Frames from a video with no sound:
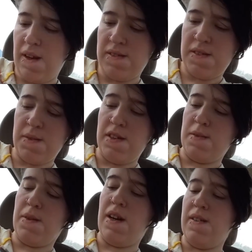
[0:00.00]
that's the
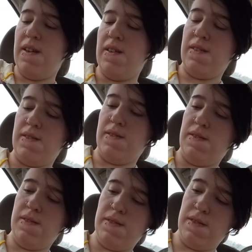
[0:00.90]
reason why I didn't
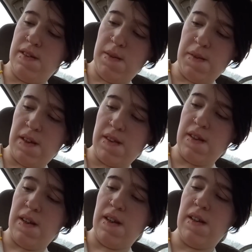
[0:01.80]
do
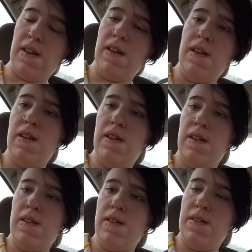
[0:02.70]
anything
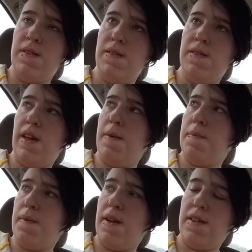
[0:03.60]
day
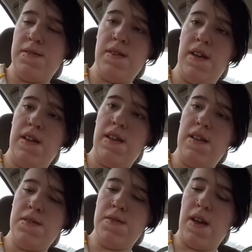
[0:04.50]
before yesterday. And
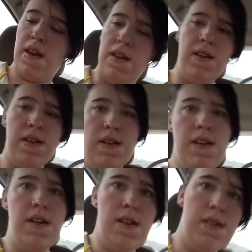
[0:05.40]
yesterday,
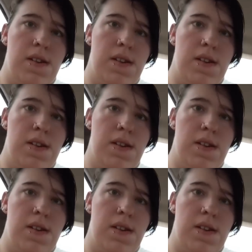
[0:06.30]
it